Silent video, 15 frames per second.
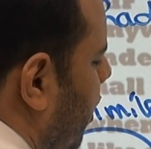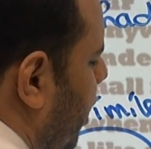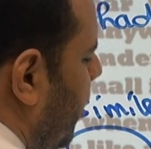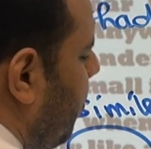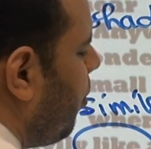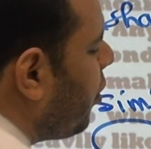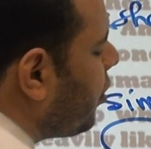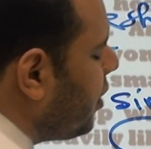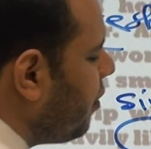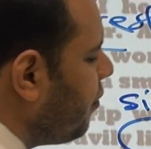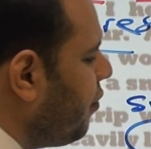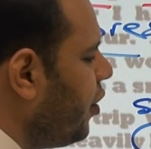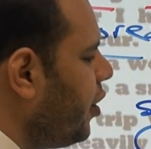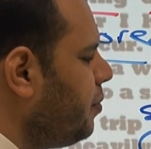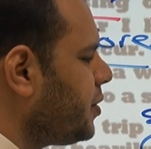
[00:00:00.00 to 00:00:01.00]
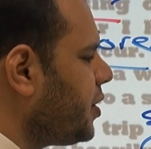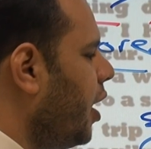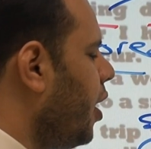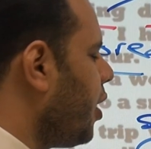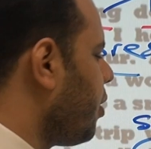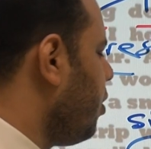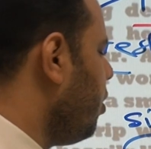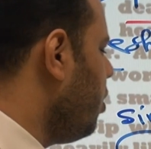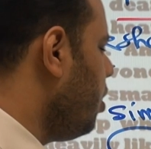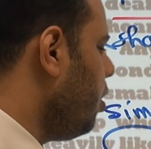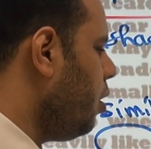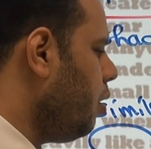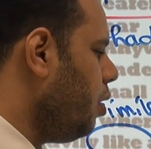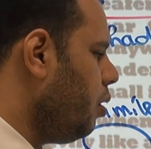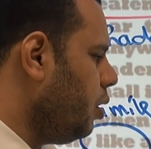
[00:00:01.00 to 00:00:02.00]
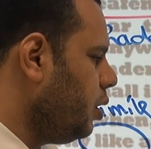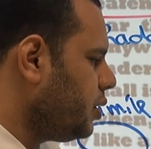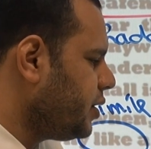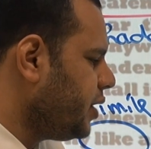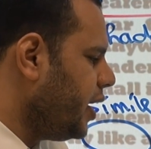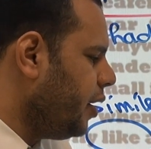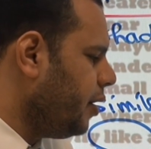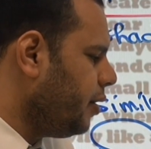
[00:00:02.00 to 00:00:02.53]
Reporting verbs are called